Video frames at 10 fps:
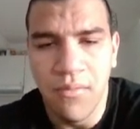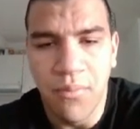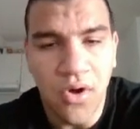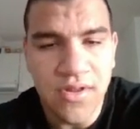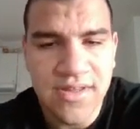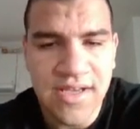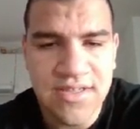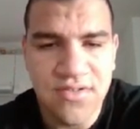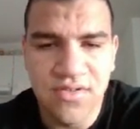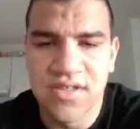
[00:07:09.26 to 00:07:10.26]
Pawn
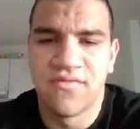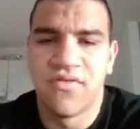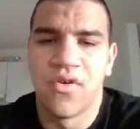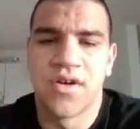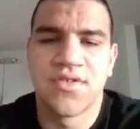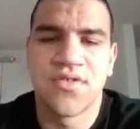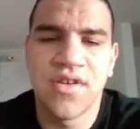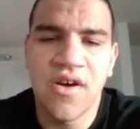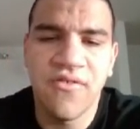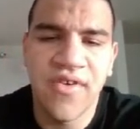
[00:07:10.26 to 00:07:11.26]
takes on d4. So
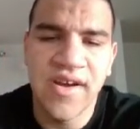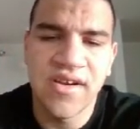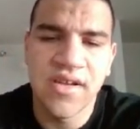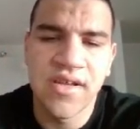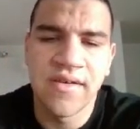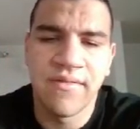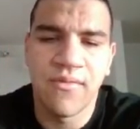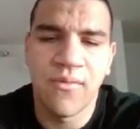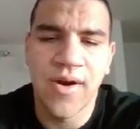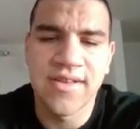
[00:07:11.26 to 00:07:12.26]
now finally
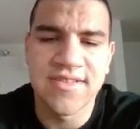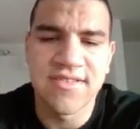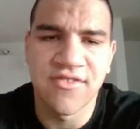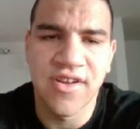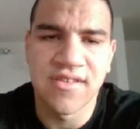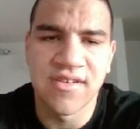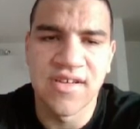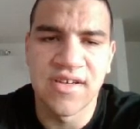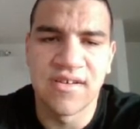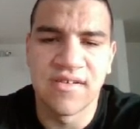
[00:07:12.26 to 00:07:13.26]
white is
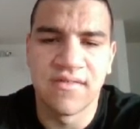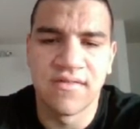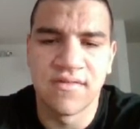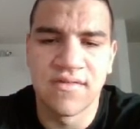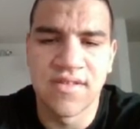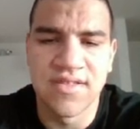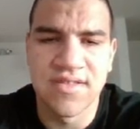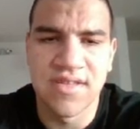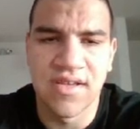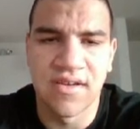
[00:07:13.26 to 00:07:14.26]
threatening this
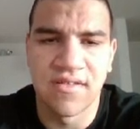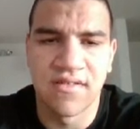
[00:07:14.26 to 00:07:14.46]
thing.